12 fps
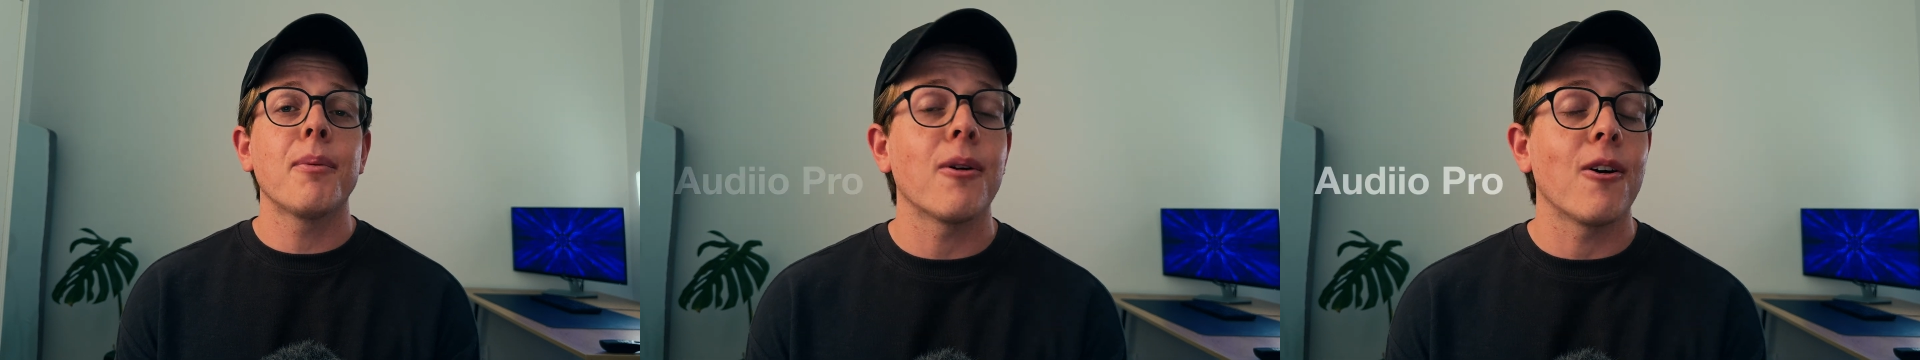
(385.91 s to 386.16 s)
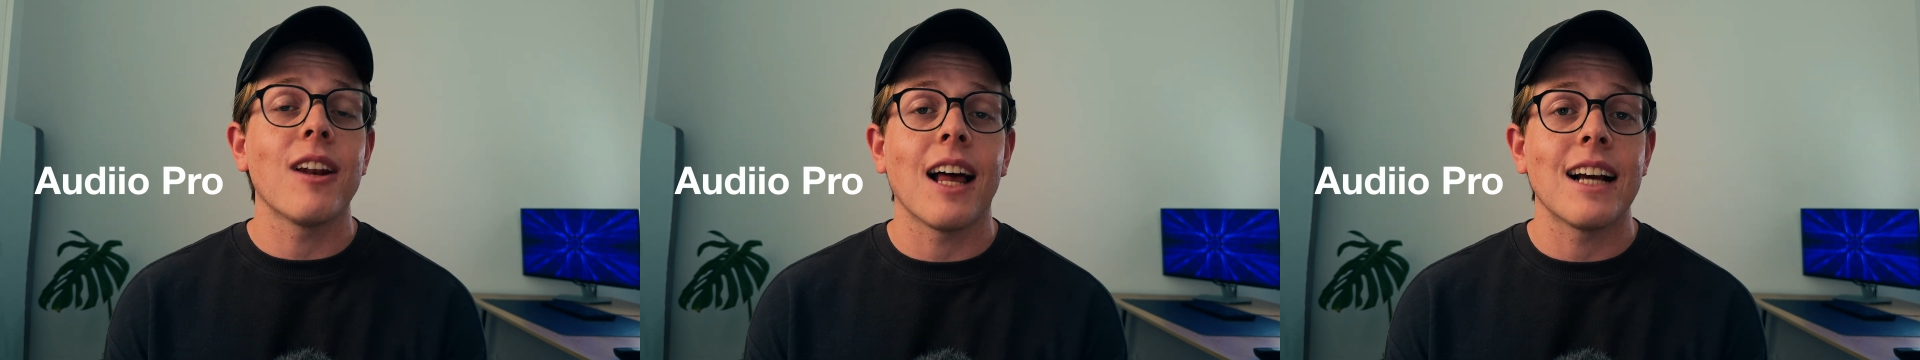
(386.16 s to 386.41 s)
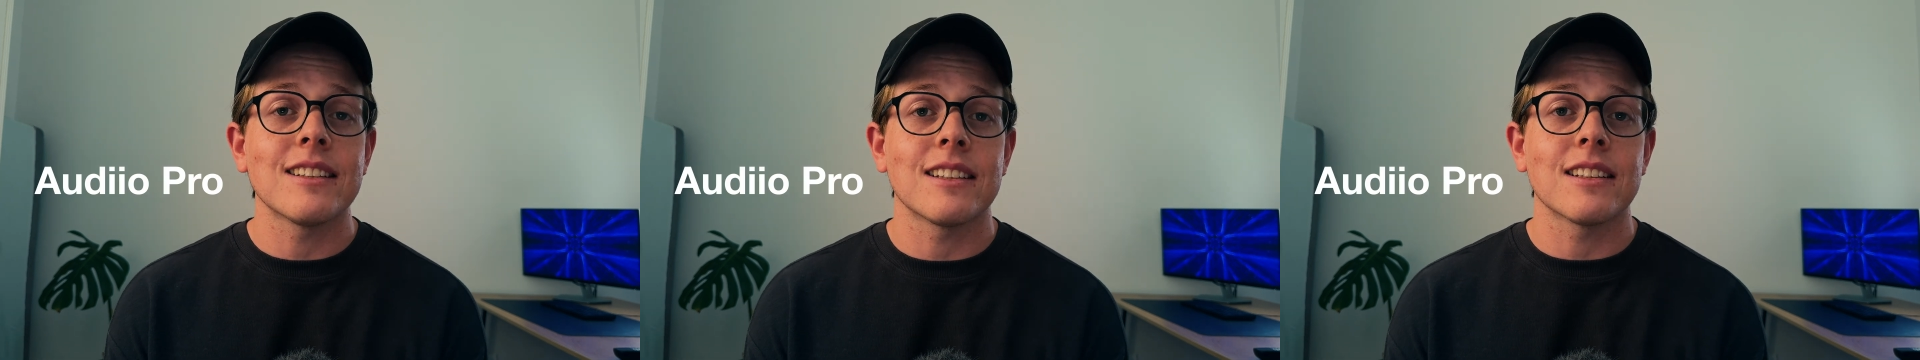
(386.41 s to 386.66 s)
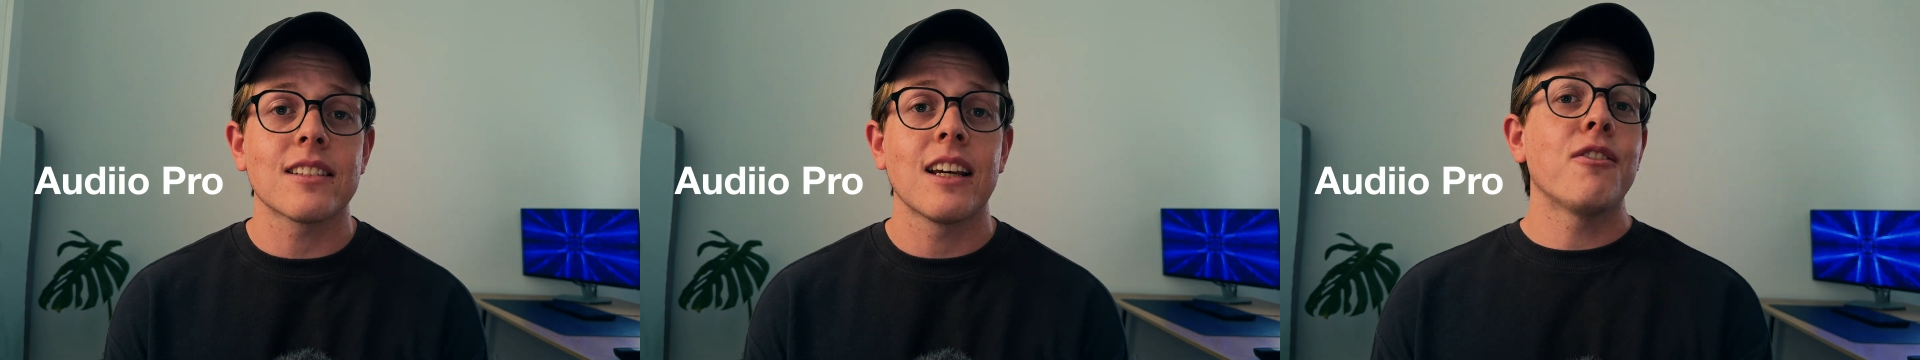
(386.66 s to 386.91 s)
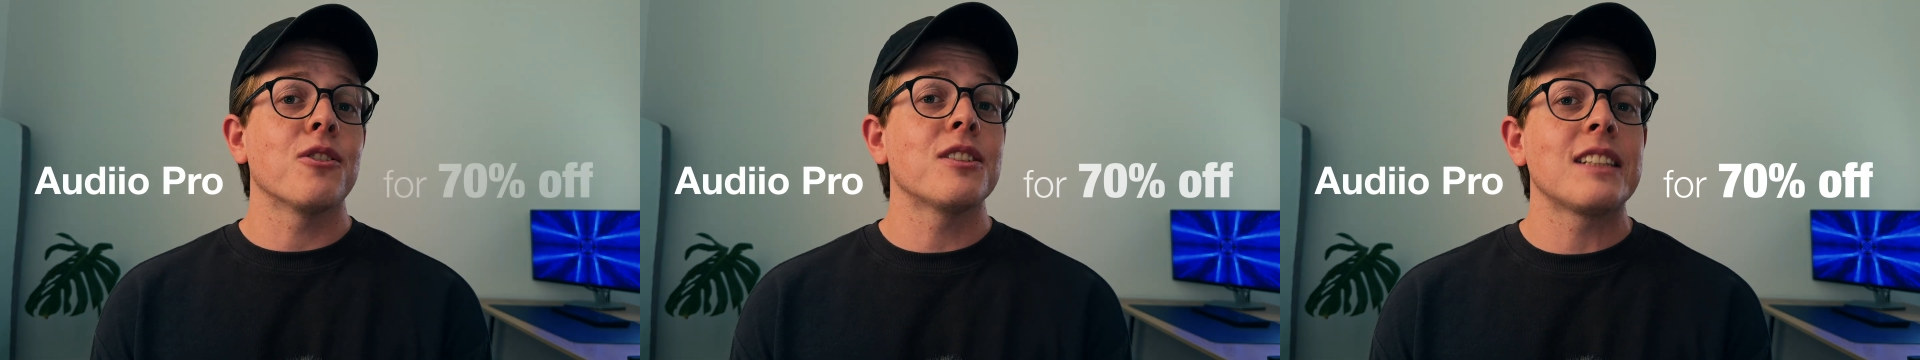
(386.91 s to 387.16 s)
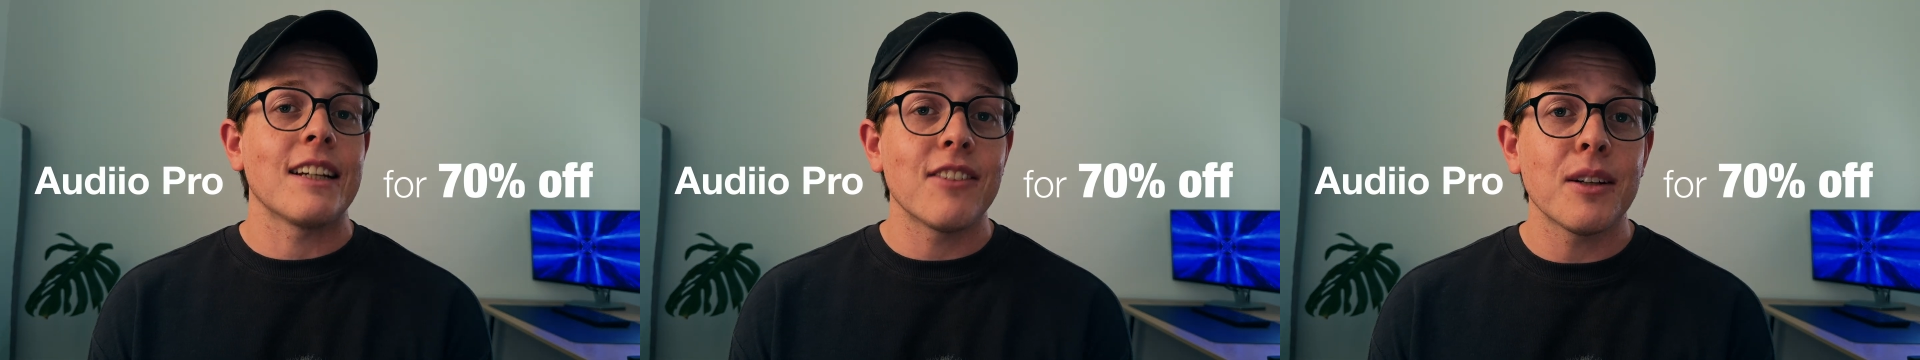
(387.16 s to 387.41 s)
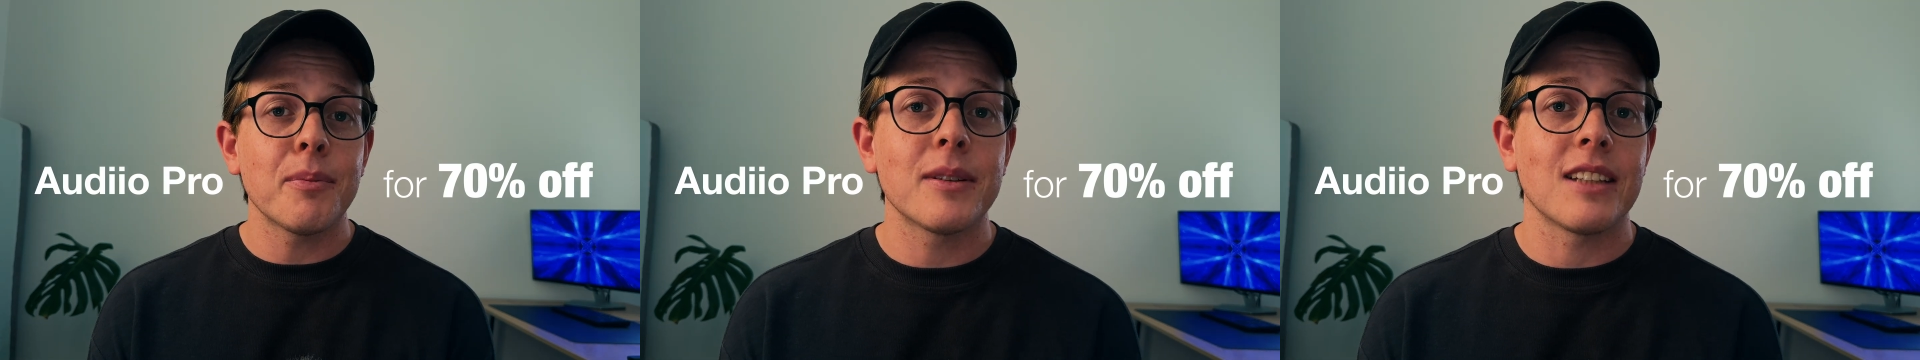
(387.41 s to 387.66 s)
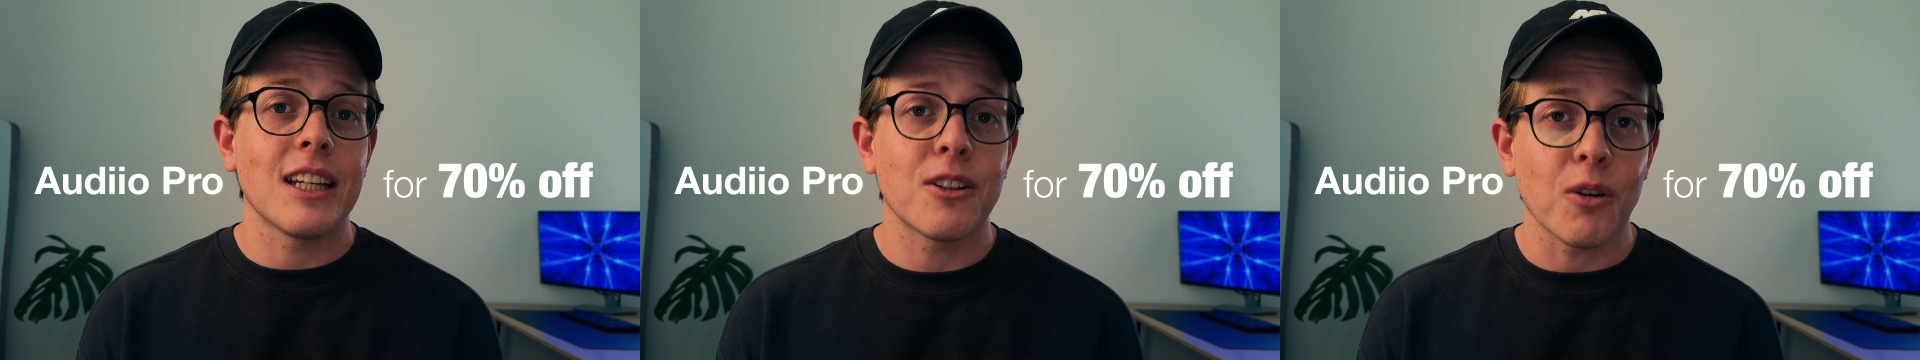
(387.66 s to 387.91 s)
pro license for
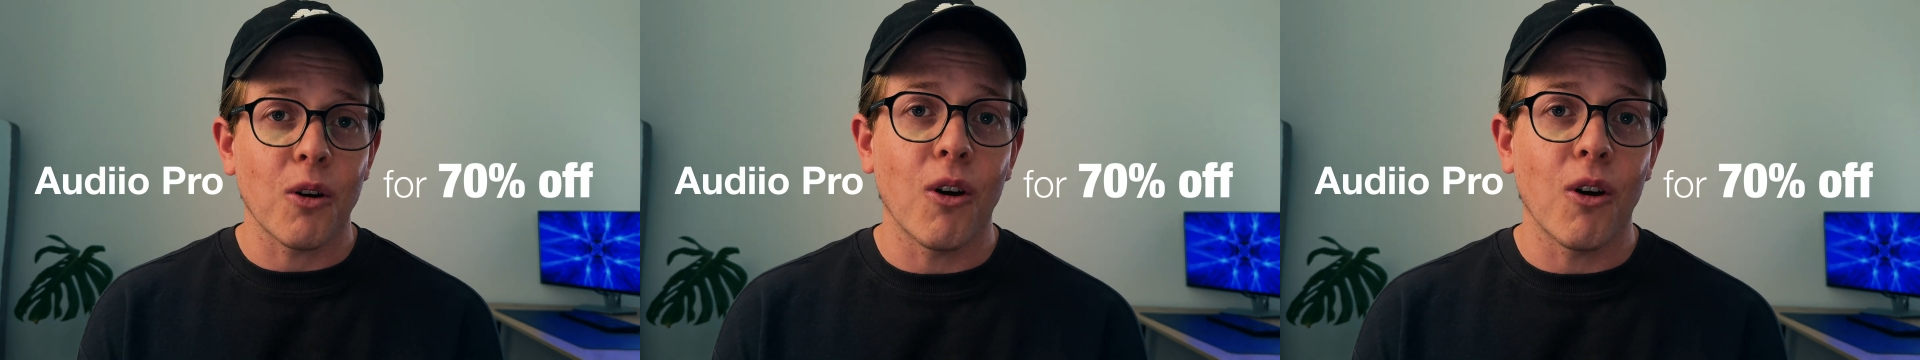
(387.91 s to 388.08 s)
70%